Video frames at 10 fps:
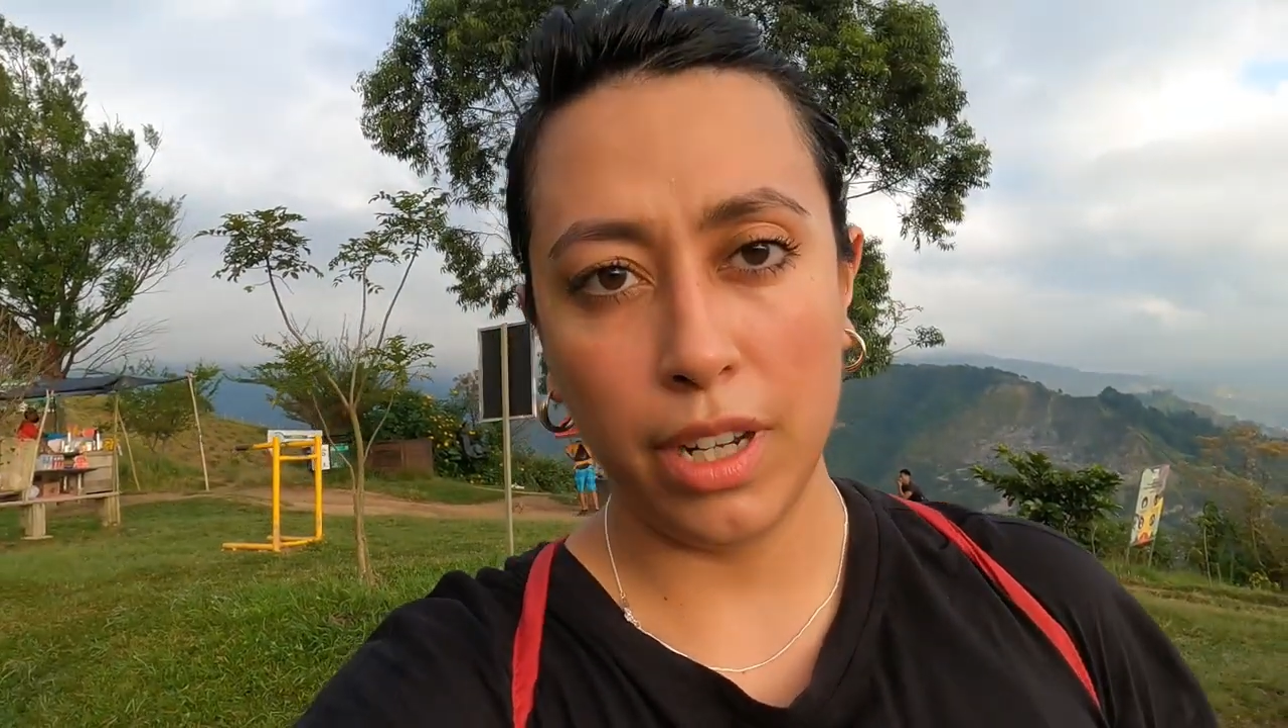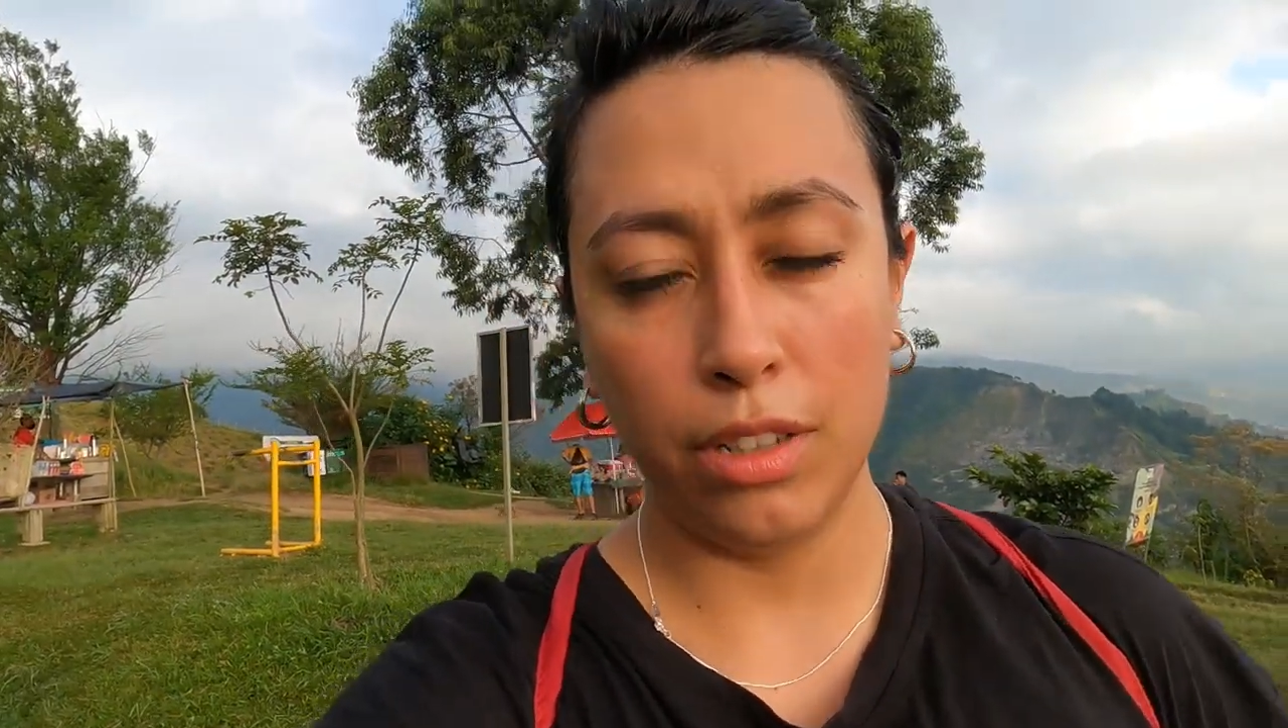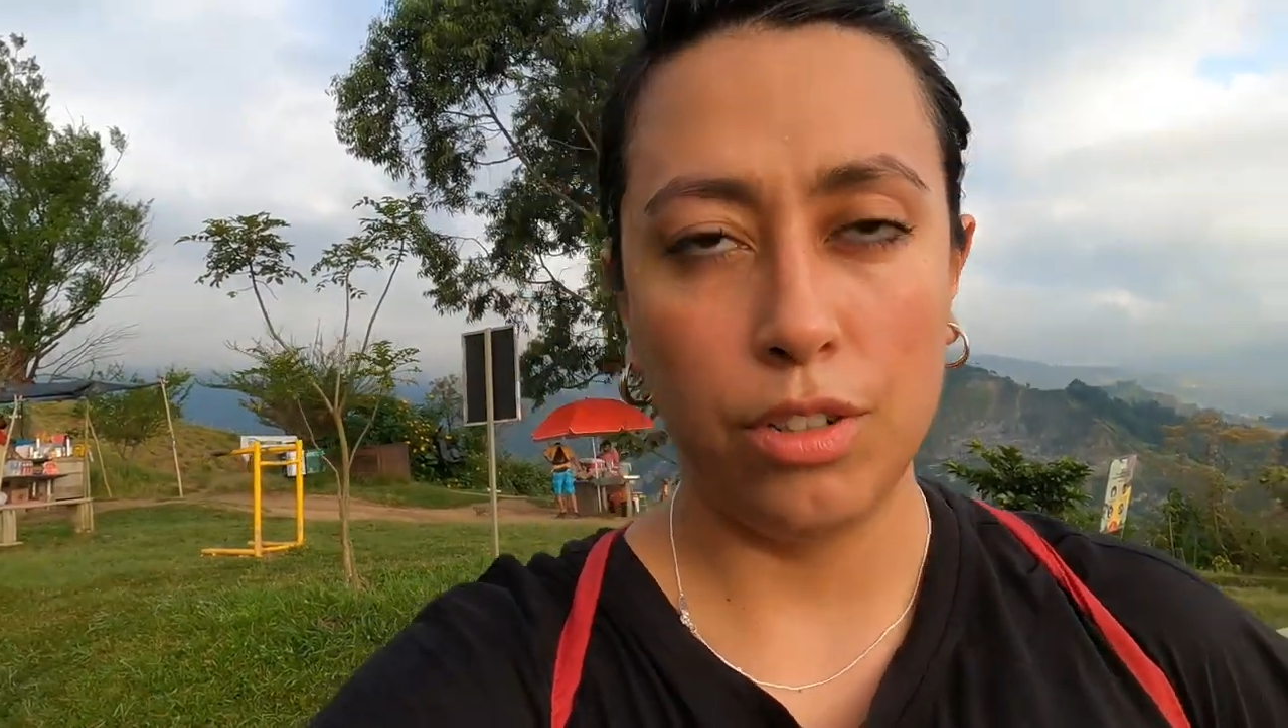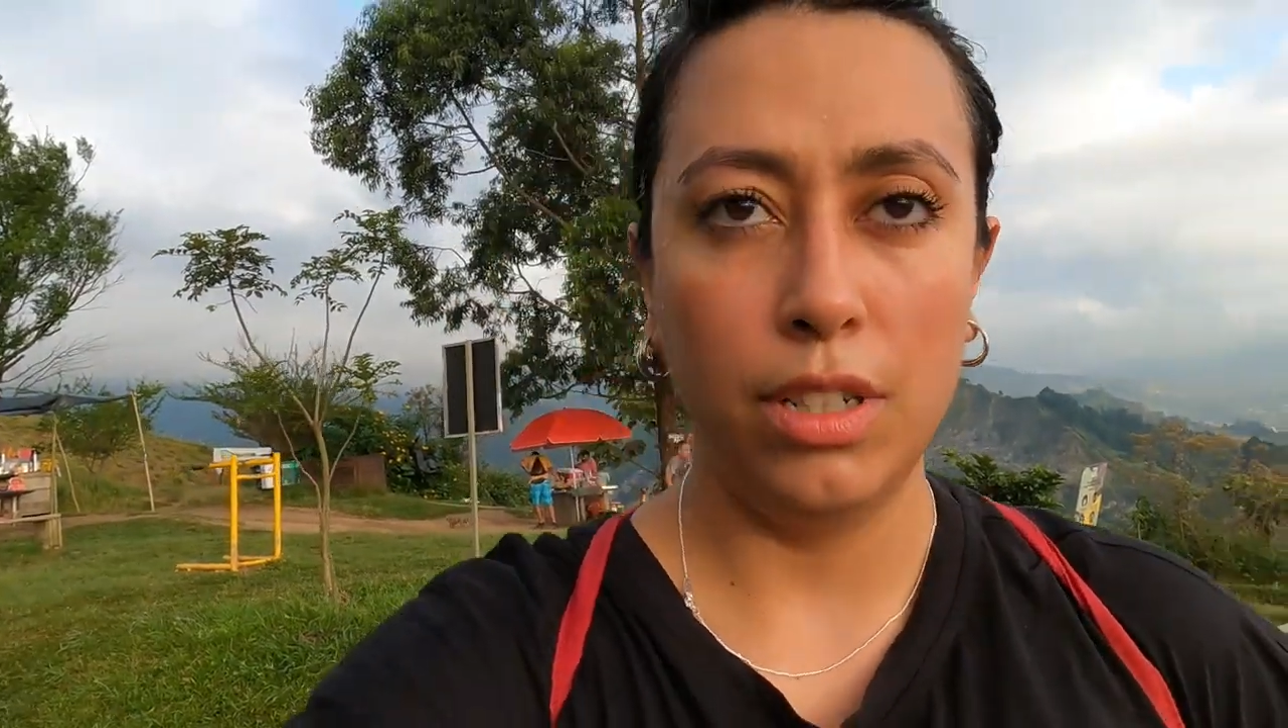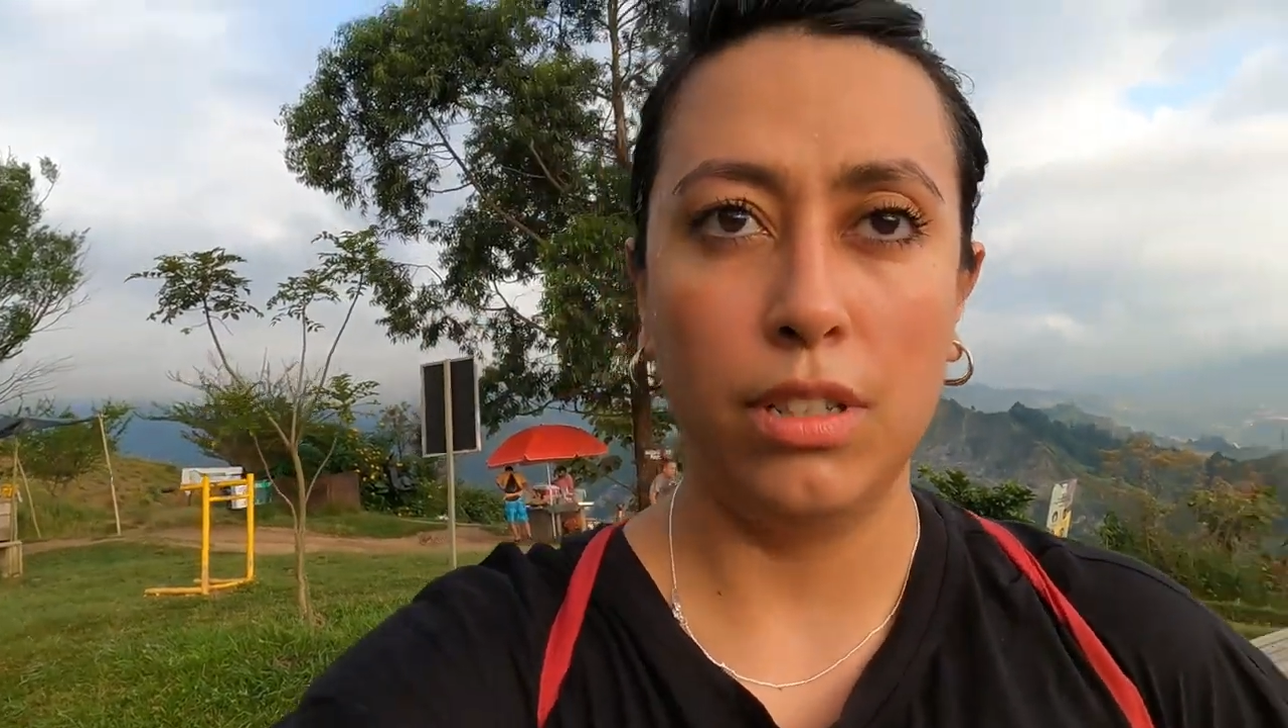
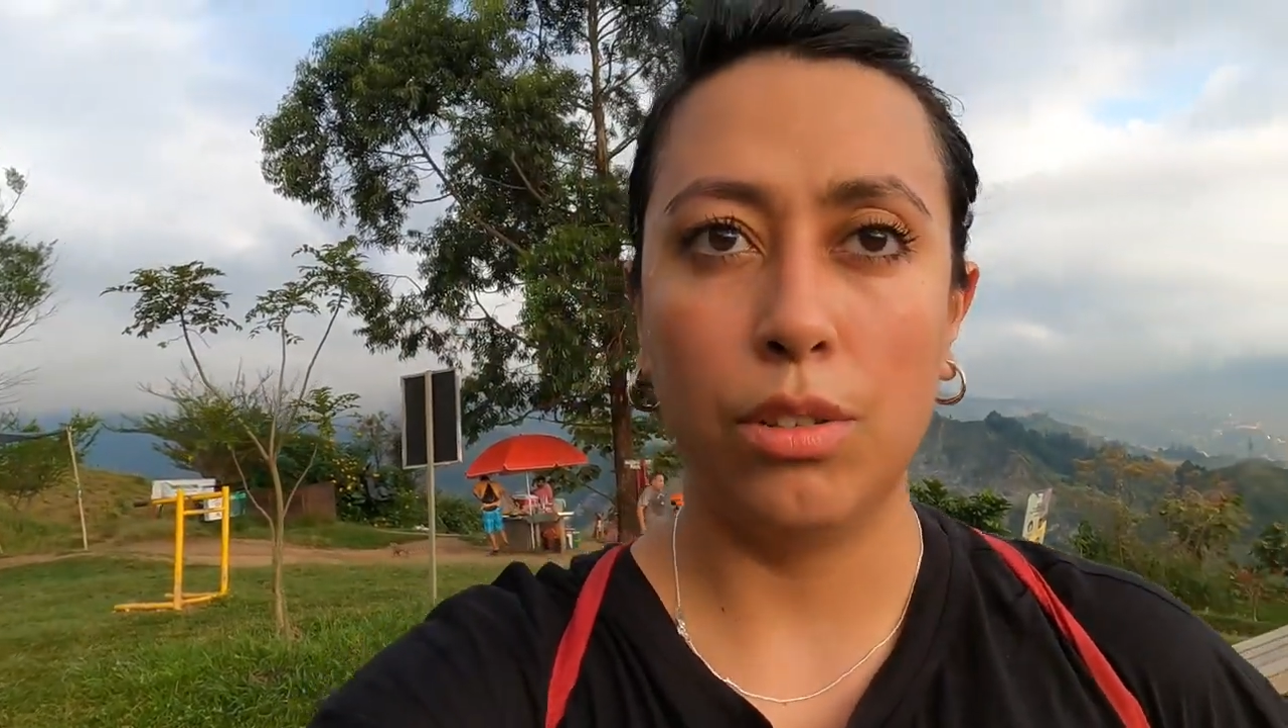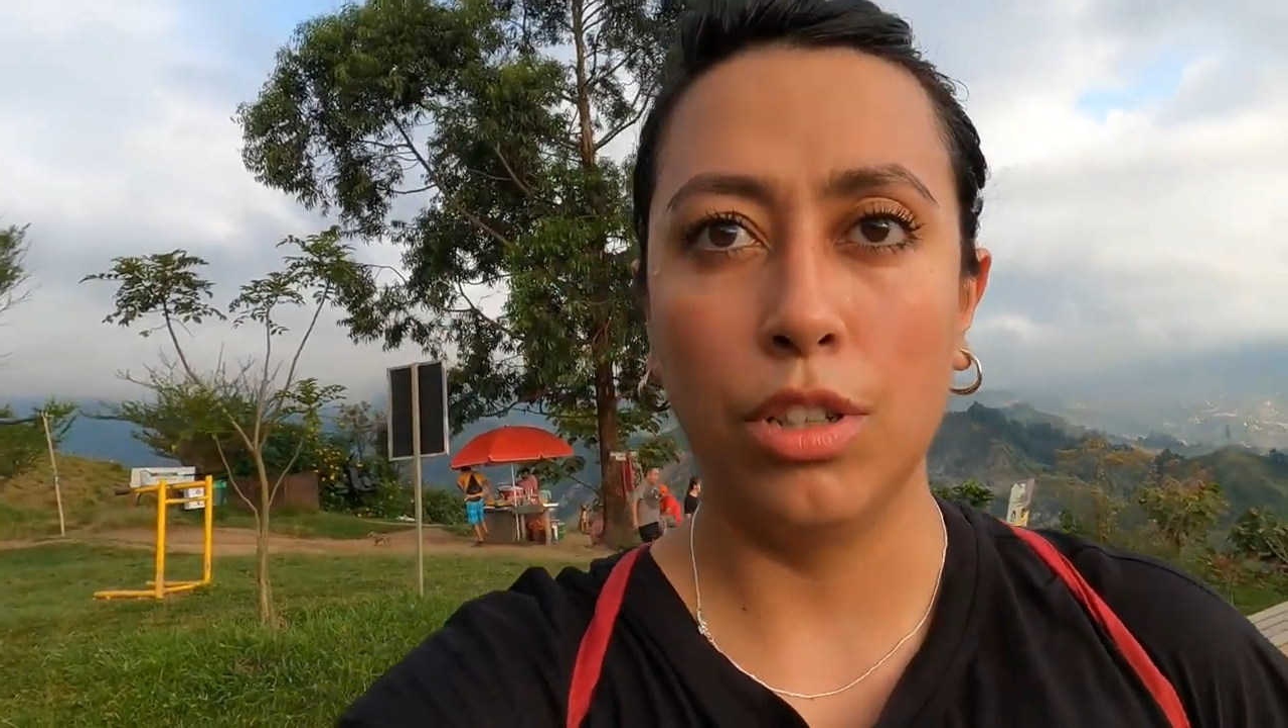entrance